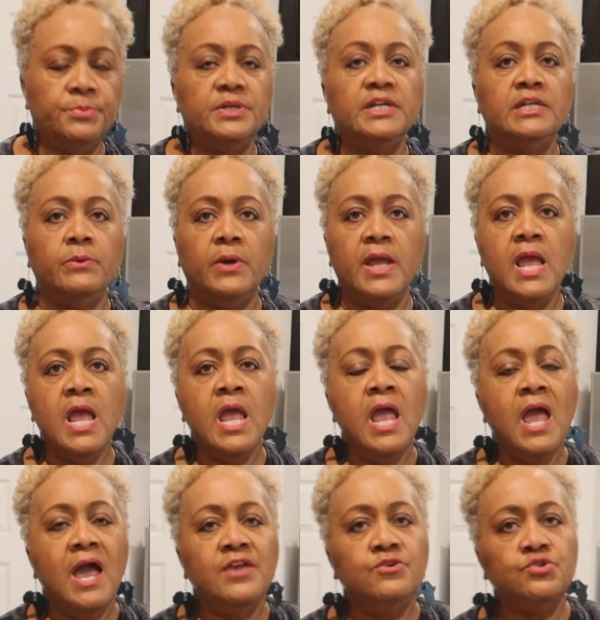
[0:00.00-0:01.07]
But anyway,
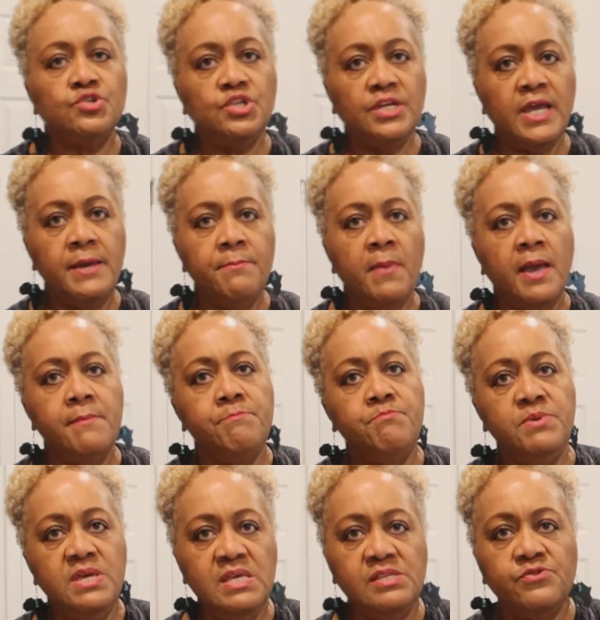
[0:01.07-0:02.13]
I usually get my
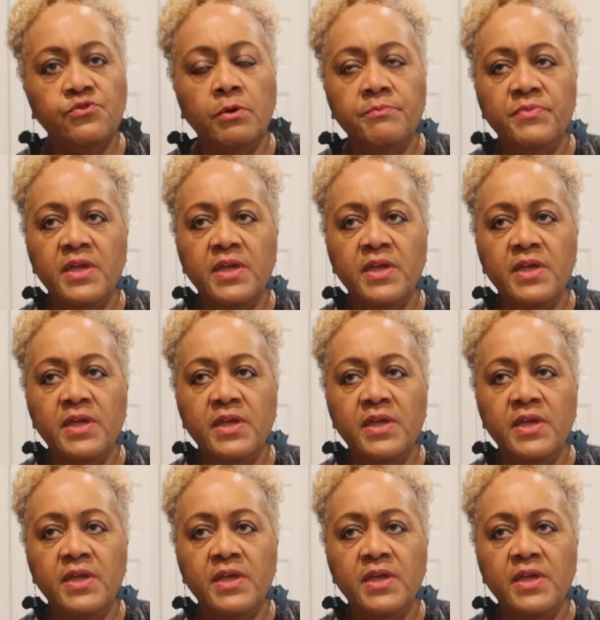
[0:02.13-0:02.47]
beads from